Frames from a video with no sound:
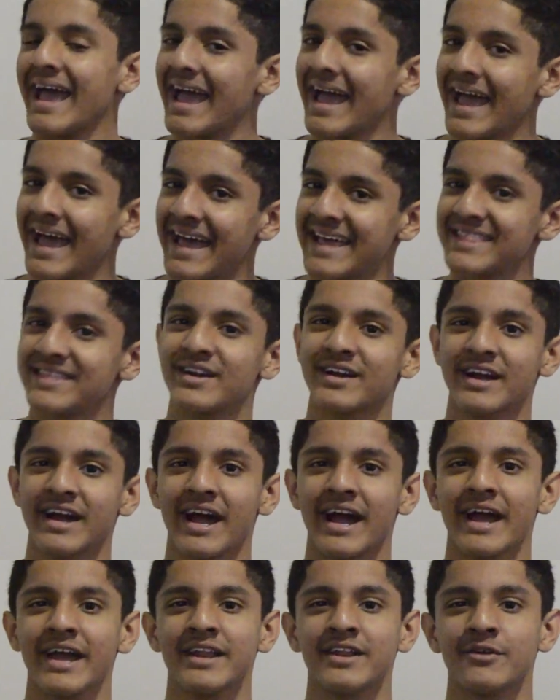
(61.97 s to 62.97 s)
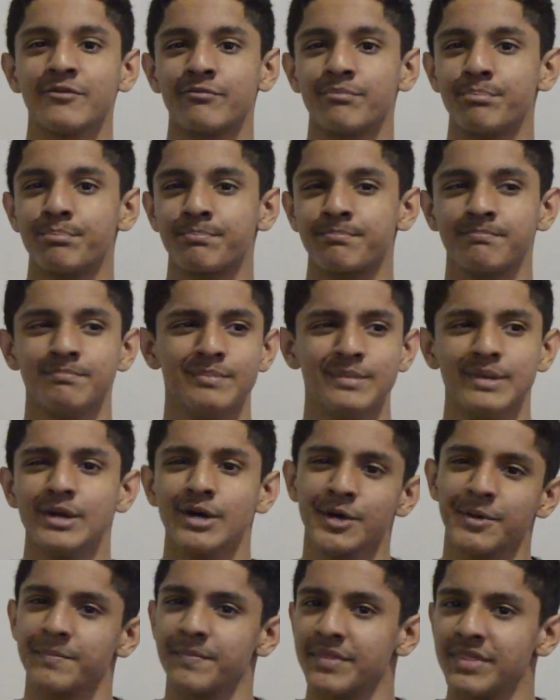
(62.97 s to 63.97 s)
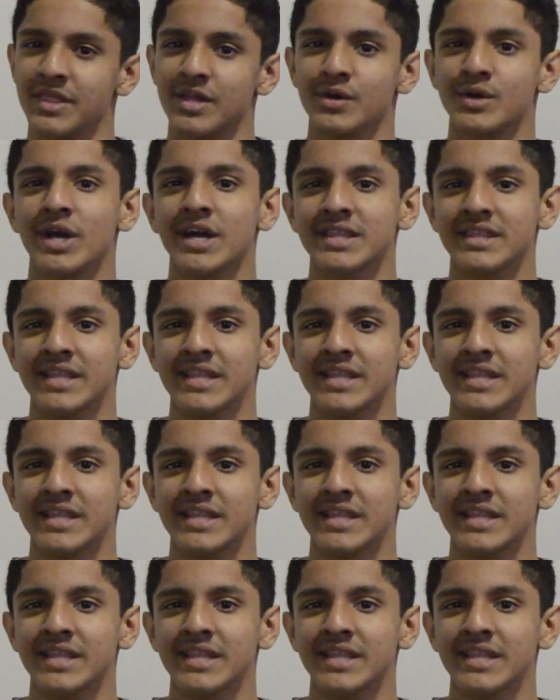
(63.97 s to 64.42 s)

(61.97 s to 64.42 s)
and they're kind of, they're not